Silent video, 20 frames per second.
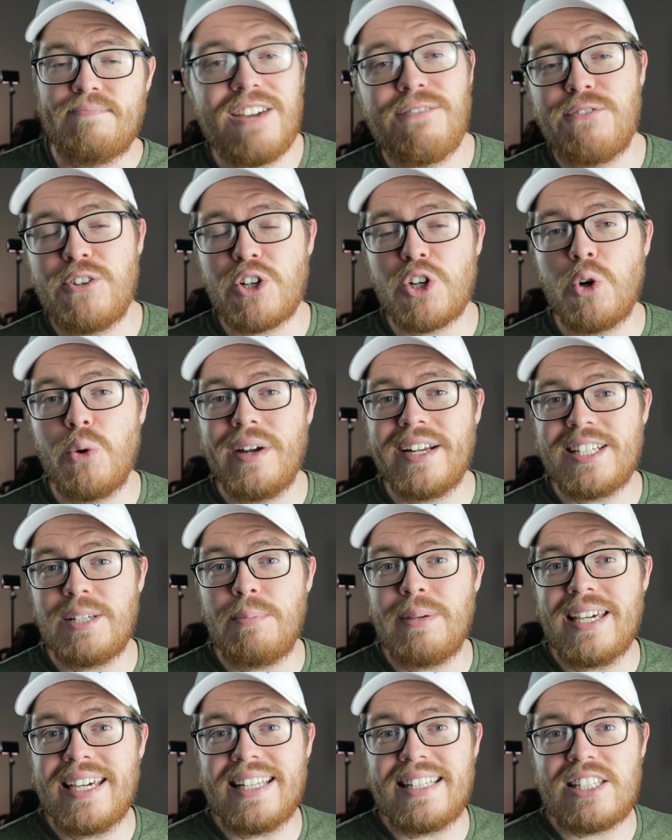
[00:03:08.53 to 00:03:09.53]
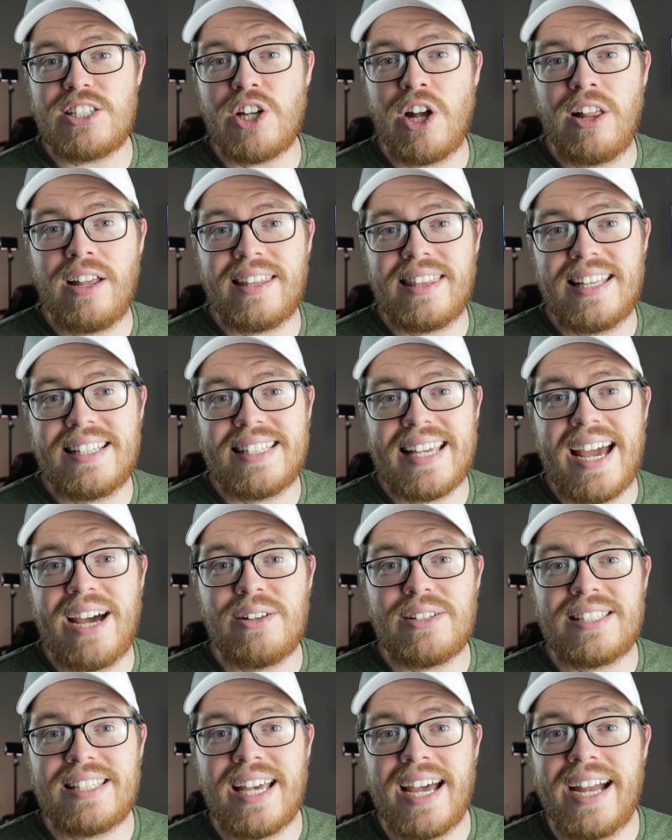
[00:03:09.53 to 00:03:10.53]
If you're going to be installing this
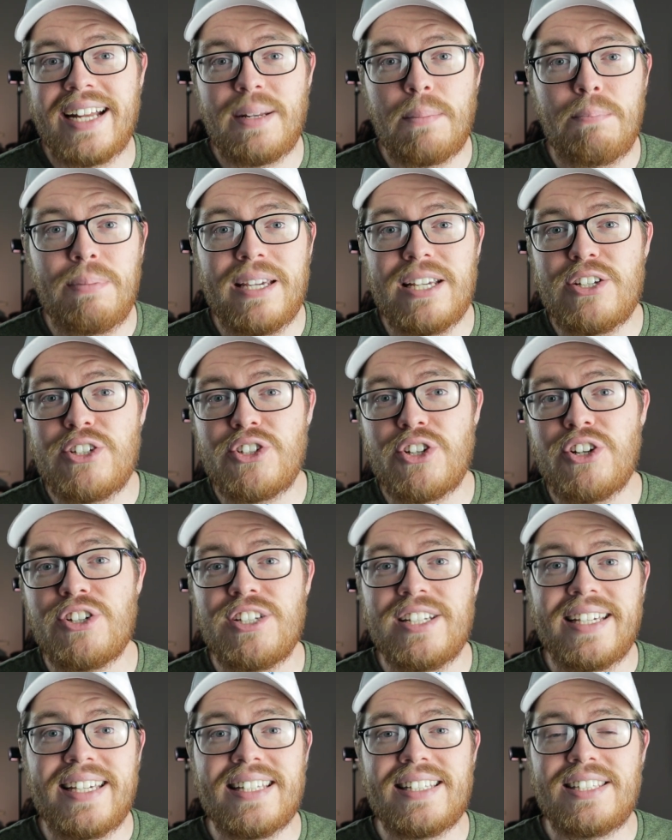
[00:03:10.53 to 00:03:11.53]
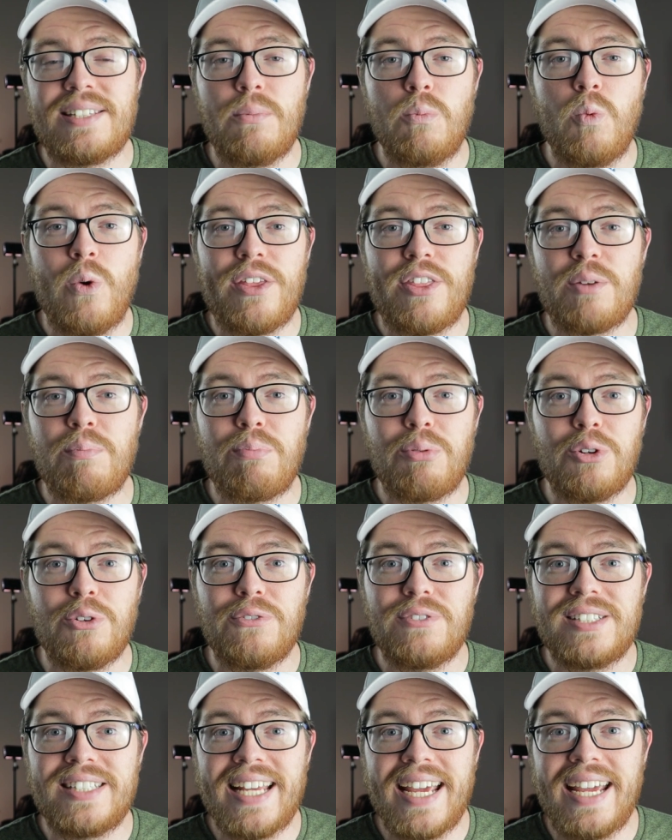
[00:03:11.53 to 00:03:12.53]
outside, be sure to get some
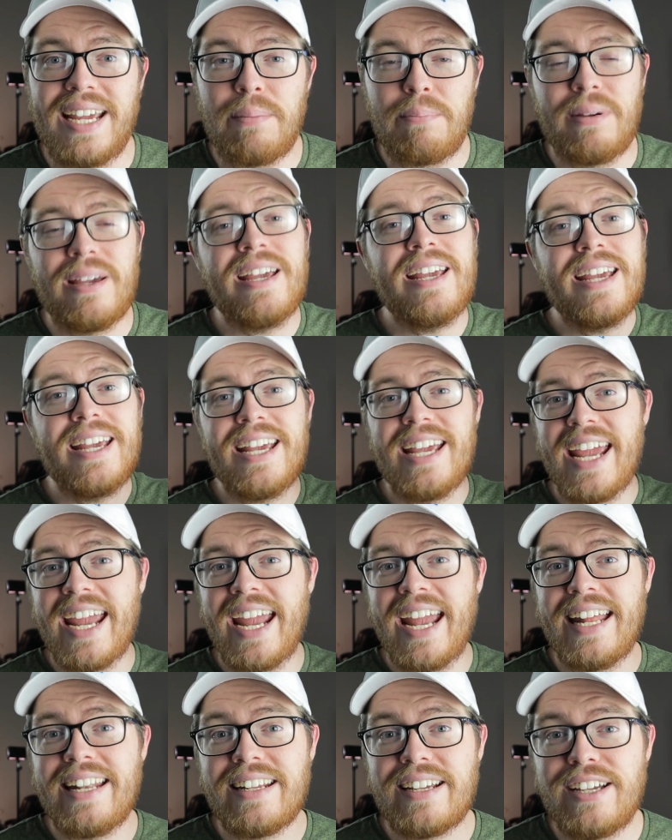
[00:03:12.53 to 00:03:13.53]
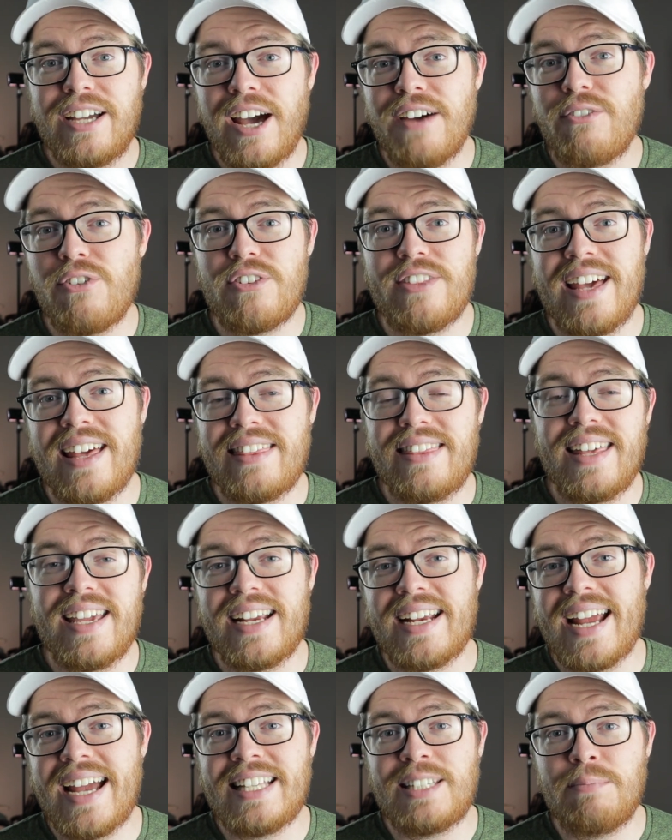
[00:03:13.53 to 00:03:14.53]
weatherproof tape and cover that
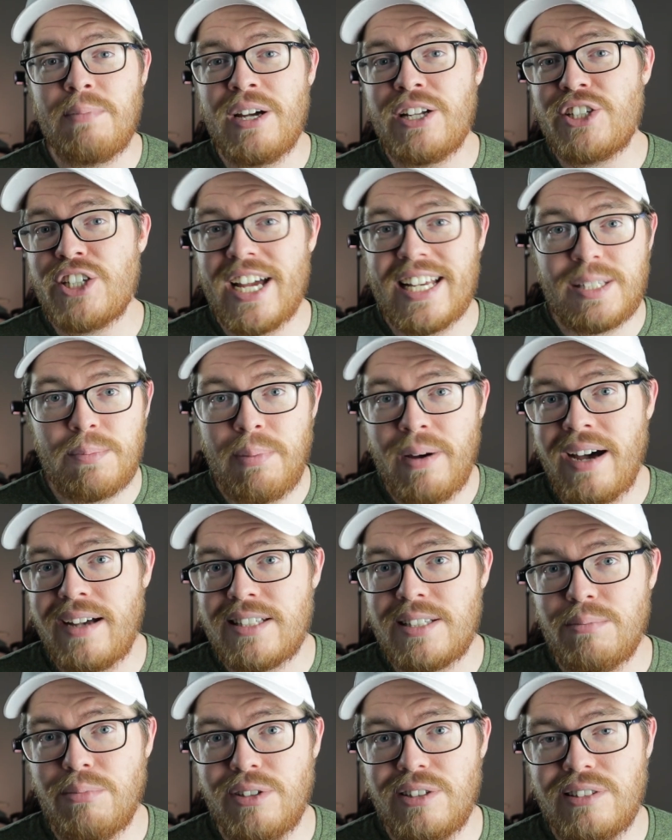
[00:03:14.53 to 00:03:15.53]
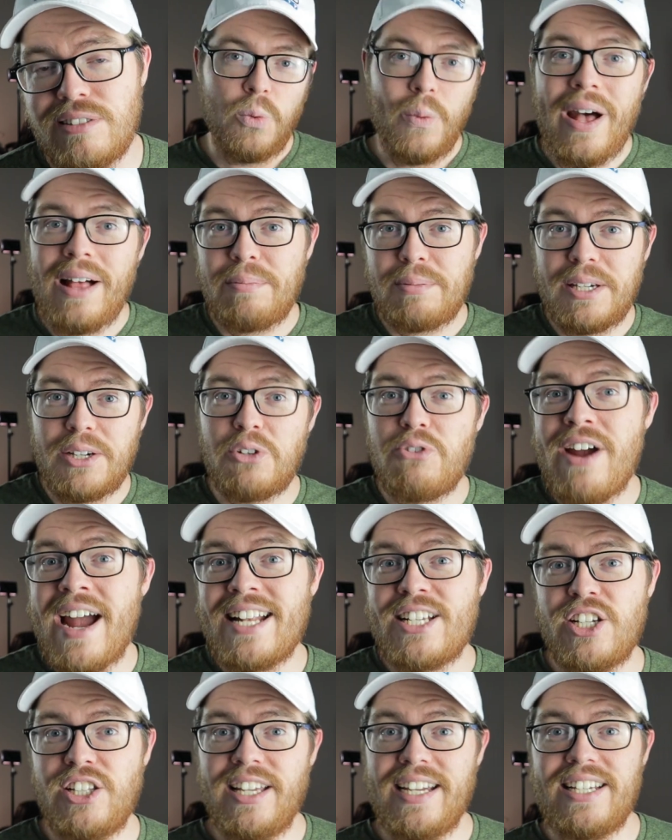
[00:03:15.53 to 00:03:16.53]
thing as much as possible. Well,
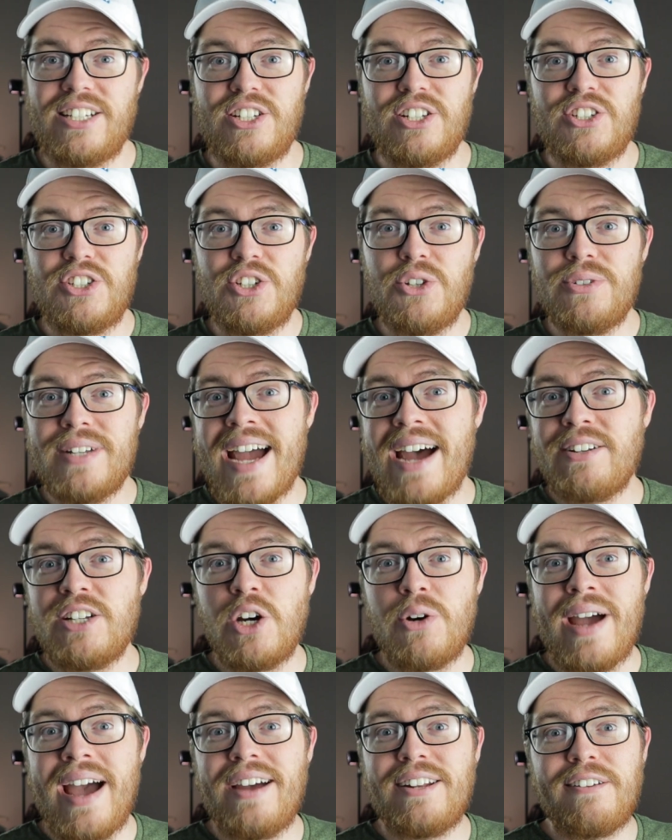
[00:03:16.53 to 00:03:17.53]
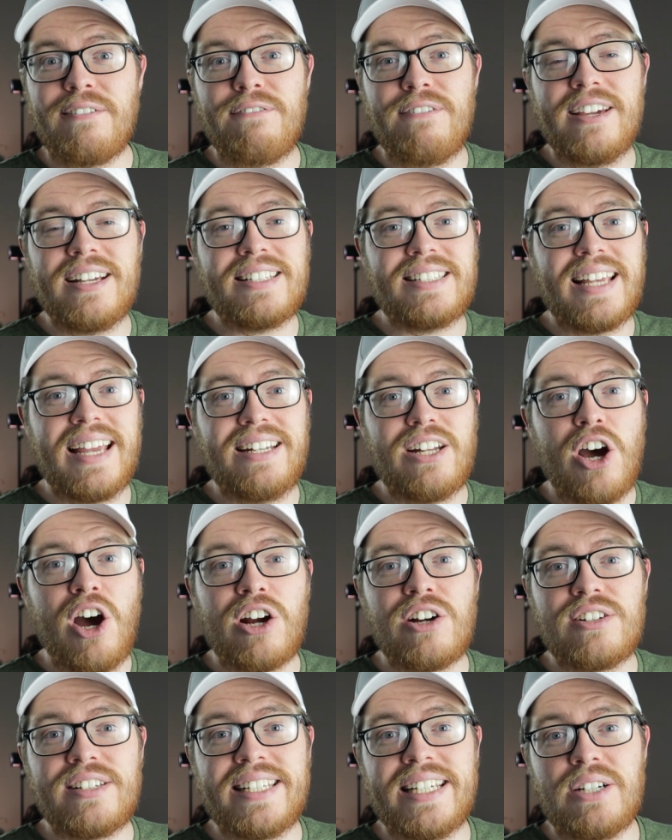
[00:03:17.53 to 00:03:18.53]
congratulations, you now know how to fix an
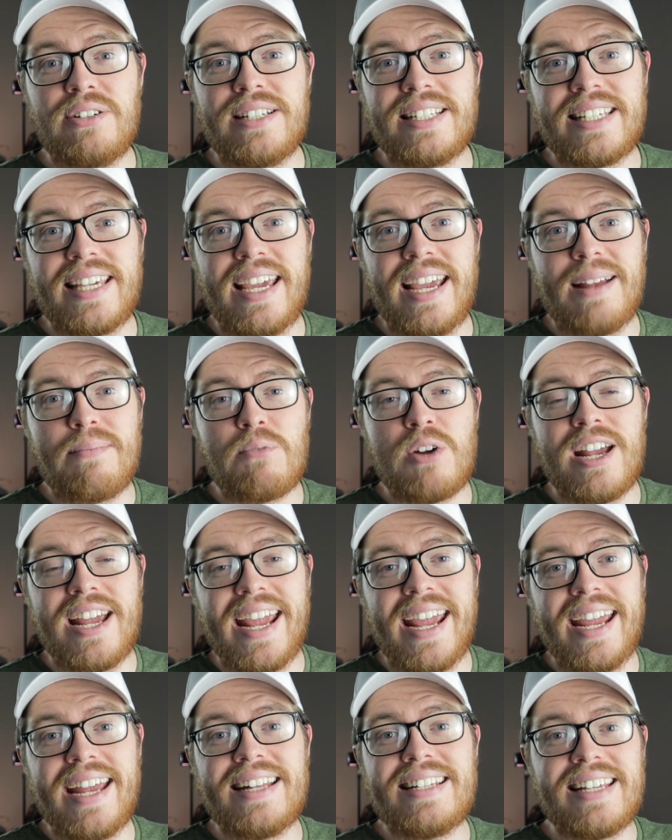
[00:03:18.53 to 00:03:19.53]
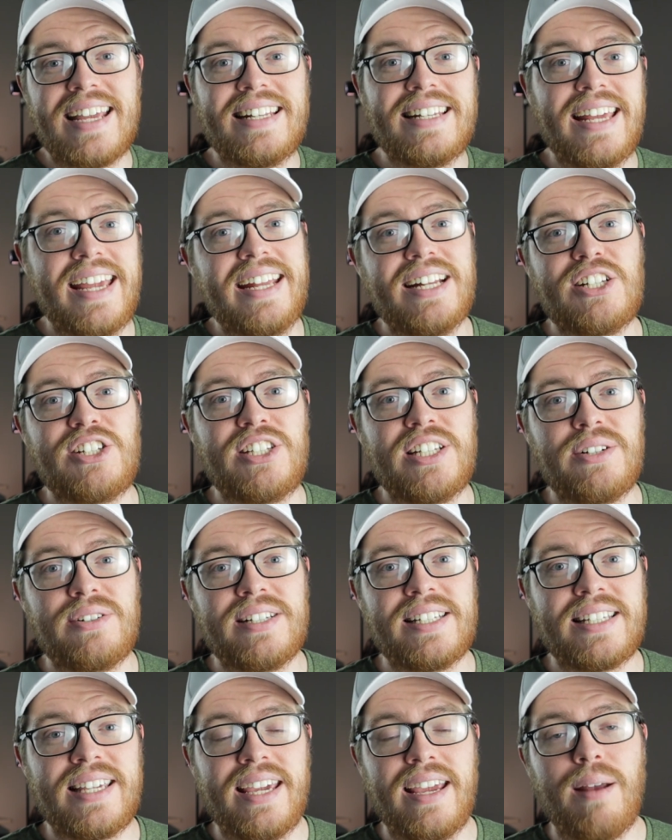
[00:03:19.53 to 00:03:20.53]
R-Series camera and an
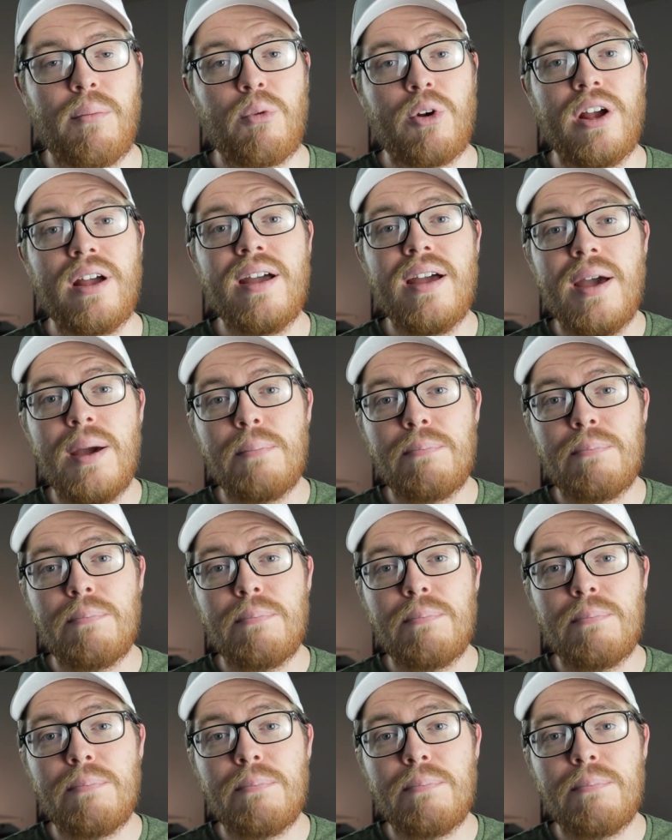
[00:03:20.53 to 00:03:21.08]
H-Series camera.